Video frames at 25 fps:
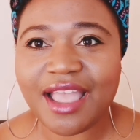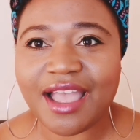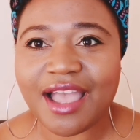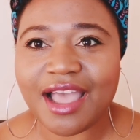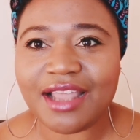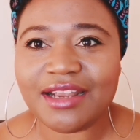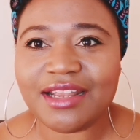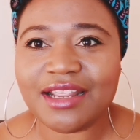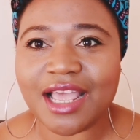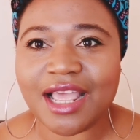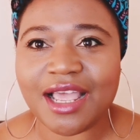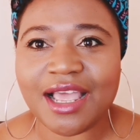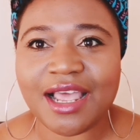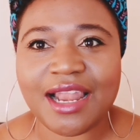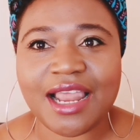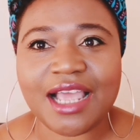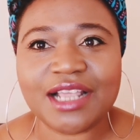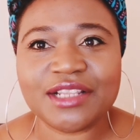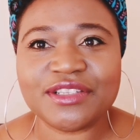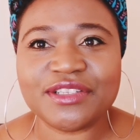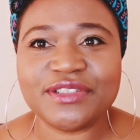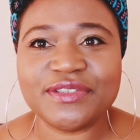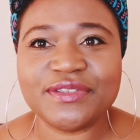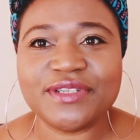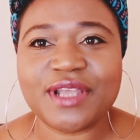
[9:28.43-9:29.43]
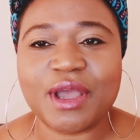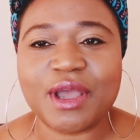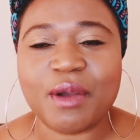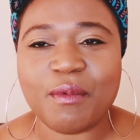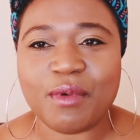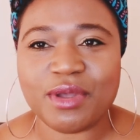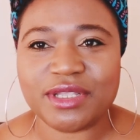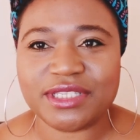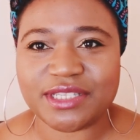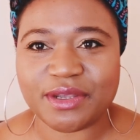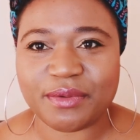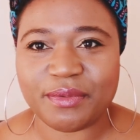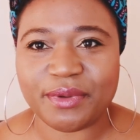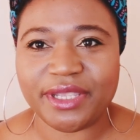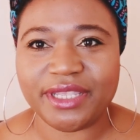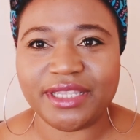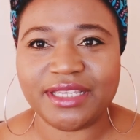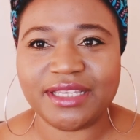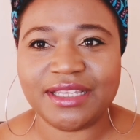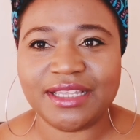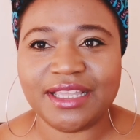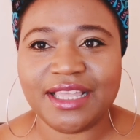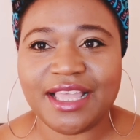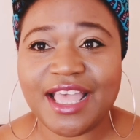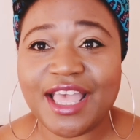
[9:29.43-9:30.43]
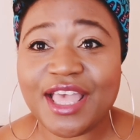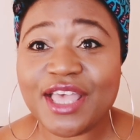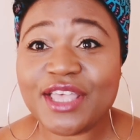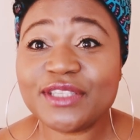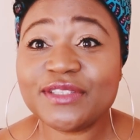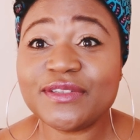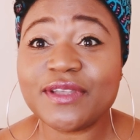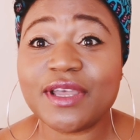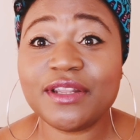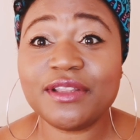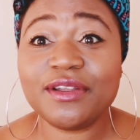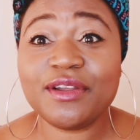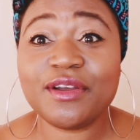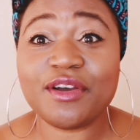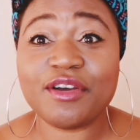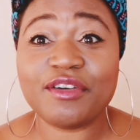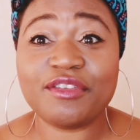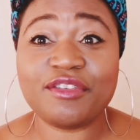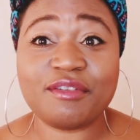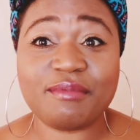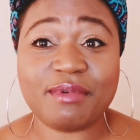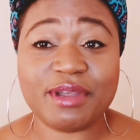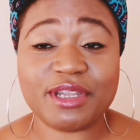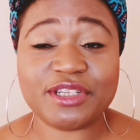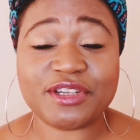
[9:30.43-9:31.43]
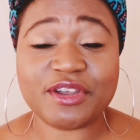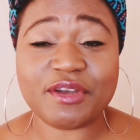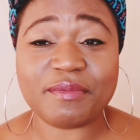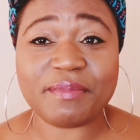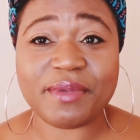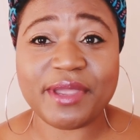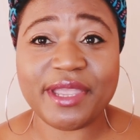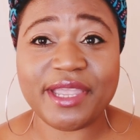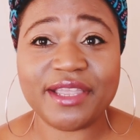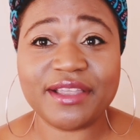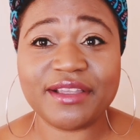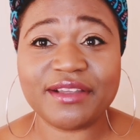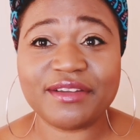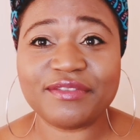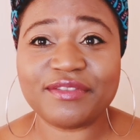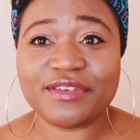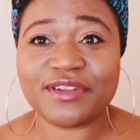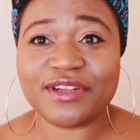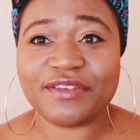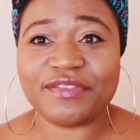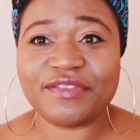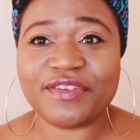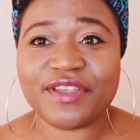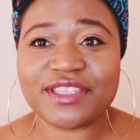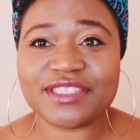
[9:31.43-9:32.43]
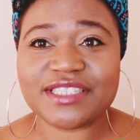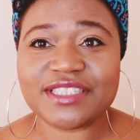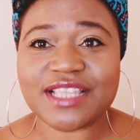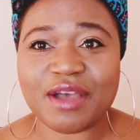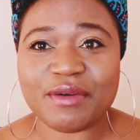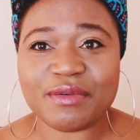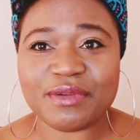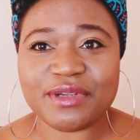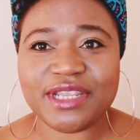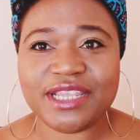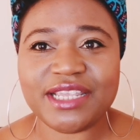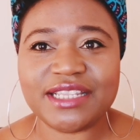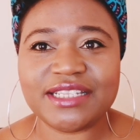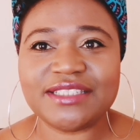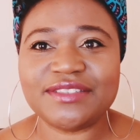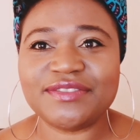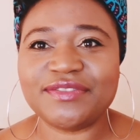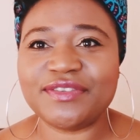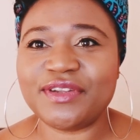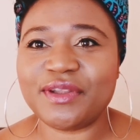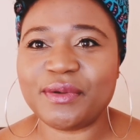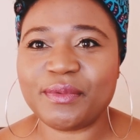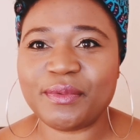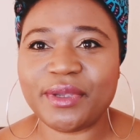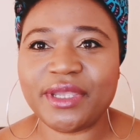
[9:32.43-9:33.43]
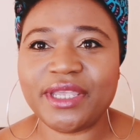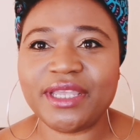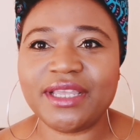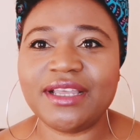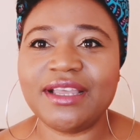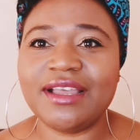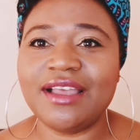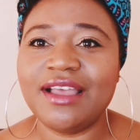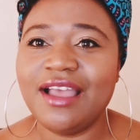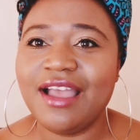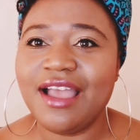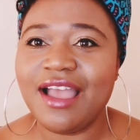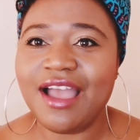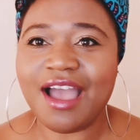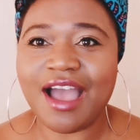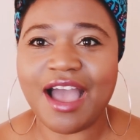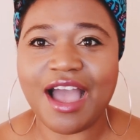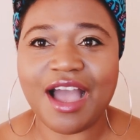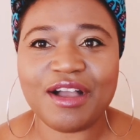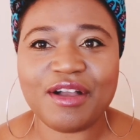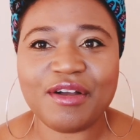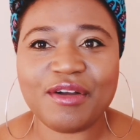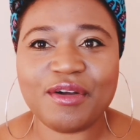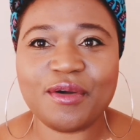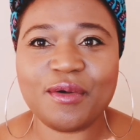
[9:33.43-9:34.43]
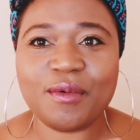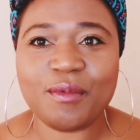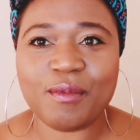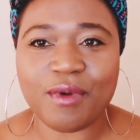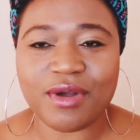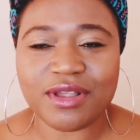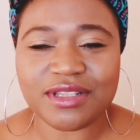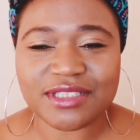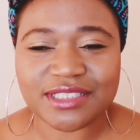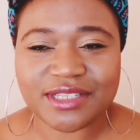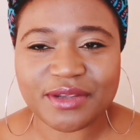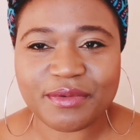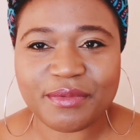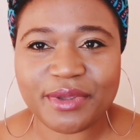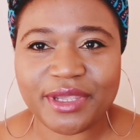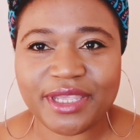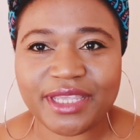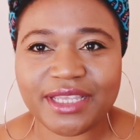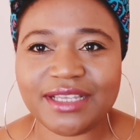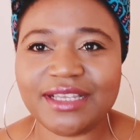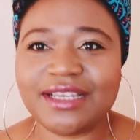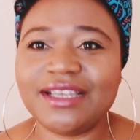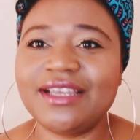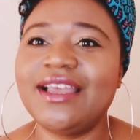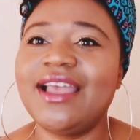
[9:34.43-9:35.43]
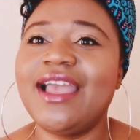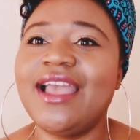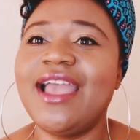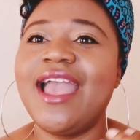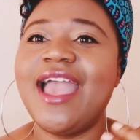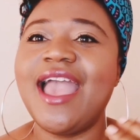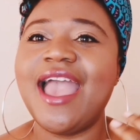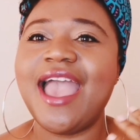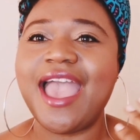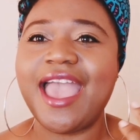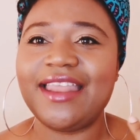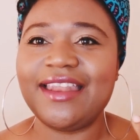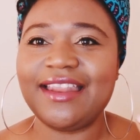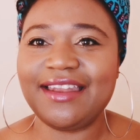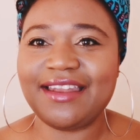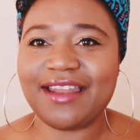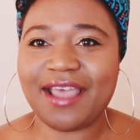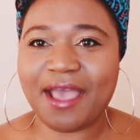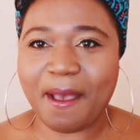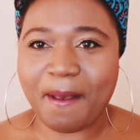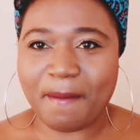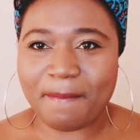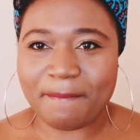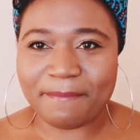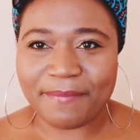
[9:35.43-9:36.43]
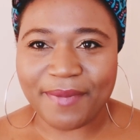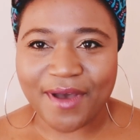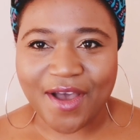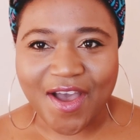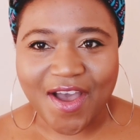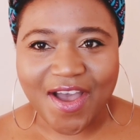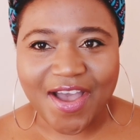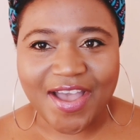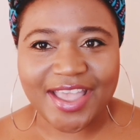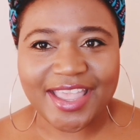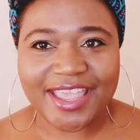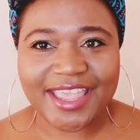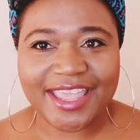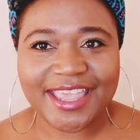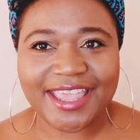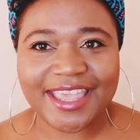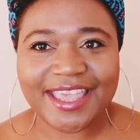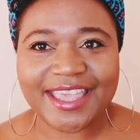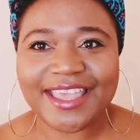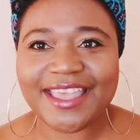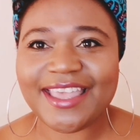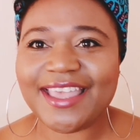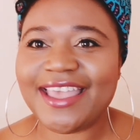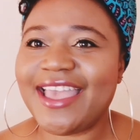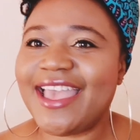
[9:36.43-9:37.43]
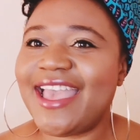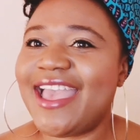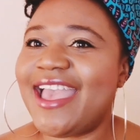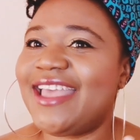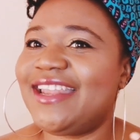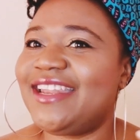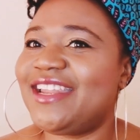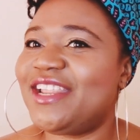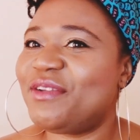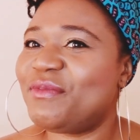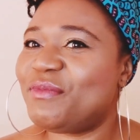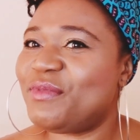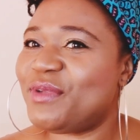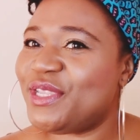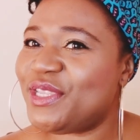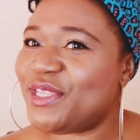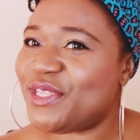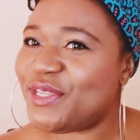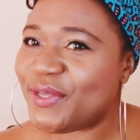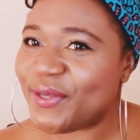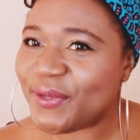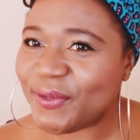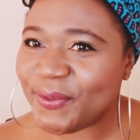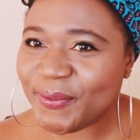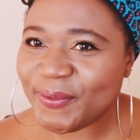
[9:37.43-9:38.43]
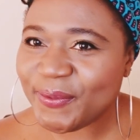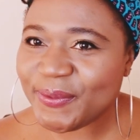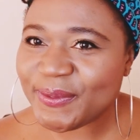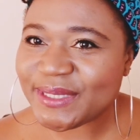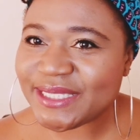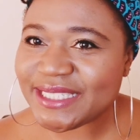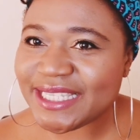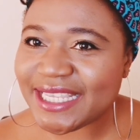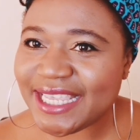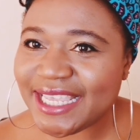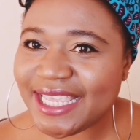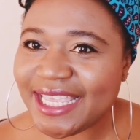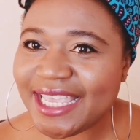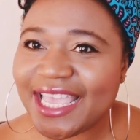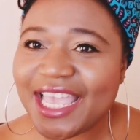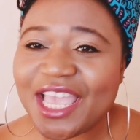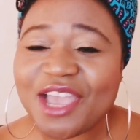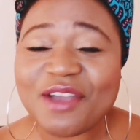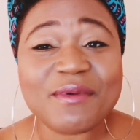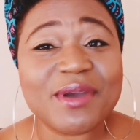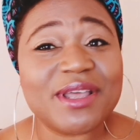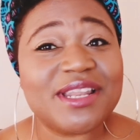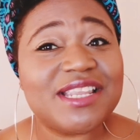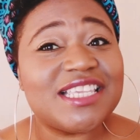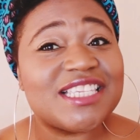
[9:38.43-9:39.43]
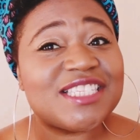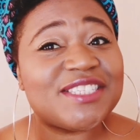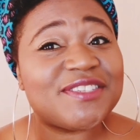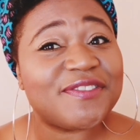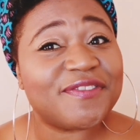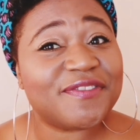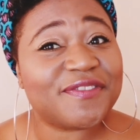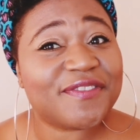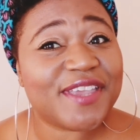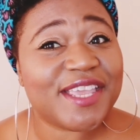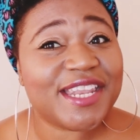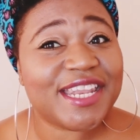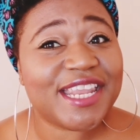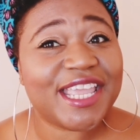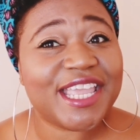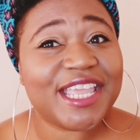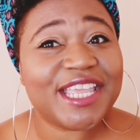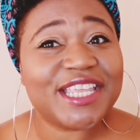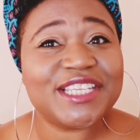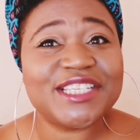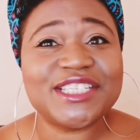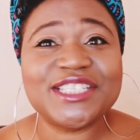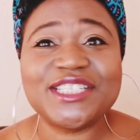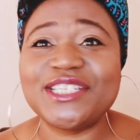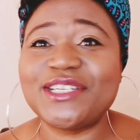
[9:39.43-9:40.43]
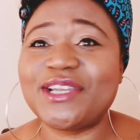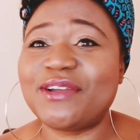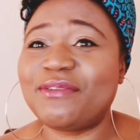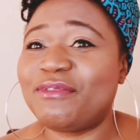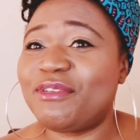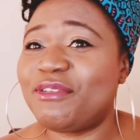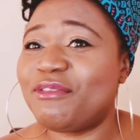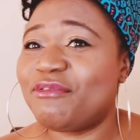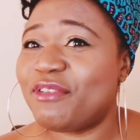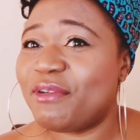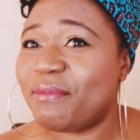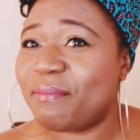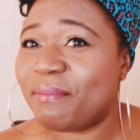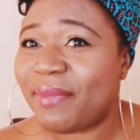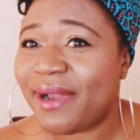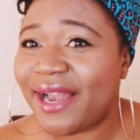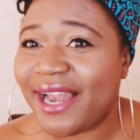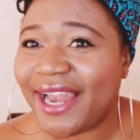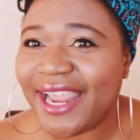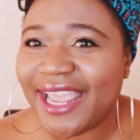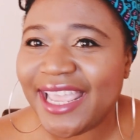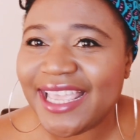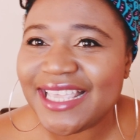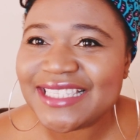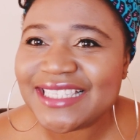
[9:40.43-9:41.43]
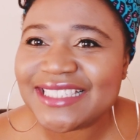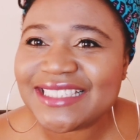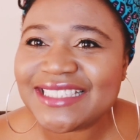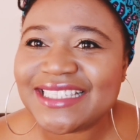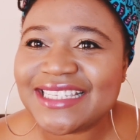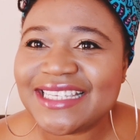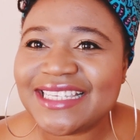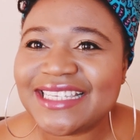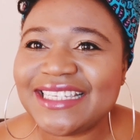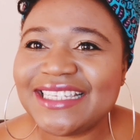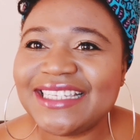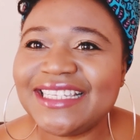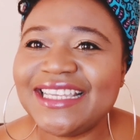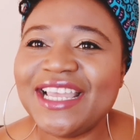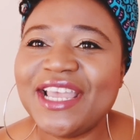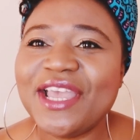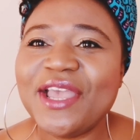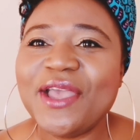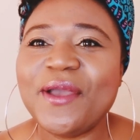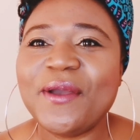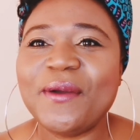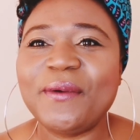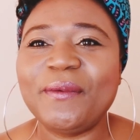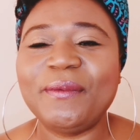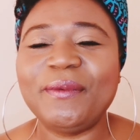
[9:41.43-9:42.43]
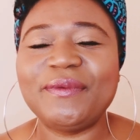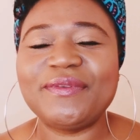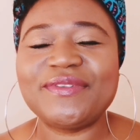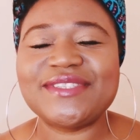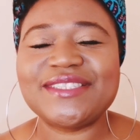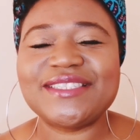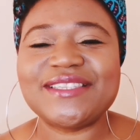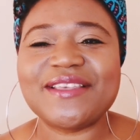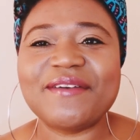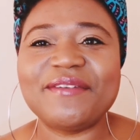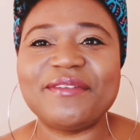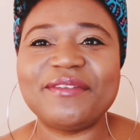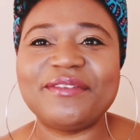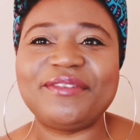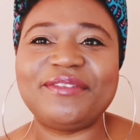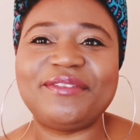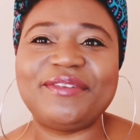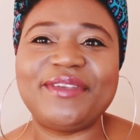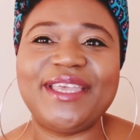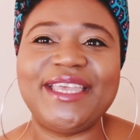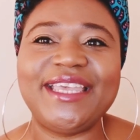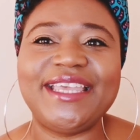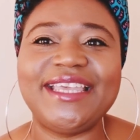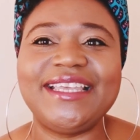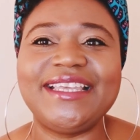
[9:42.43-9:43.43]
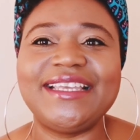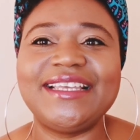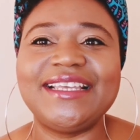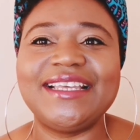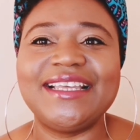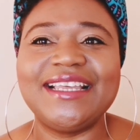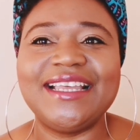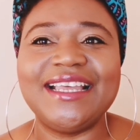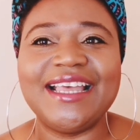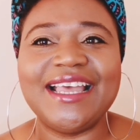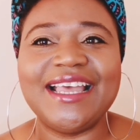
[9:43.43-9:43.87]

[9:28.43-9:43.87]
I like to do that once a week. So I'd go for my shopping for the things that I'll need for the week. I go once a week, and then I buy it, and then we use it, and when it's finished, we replace it with something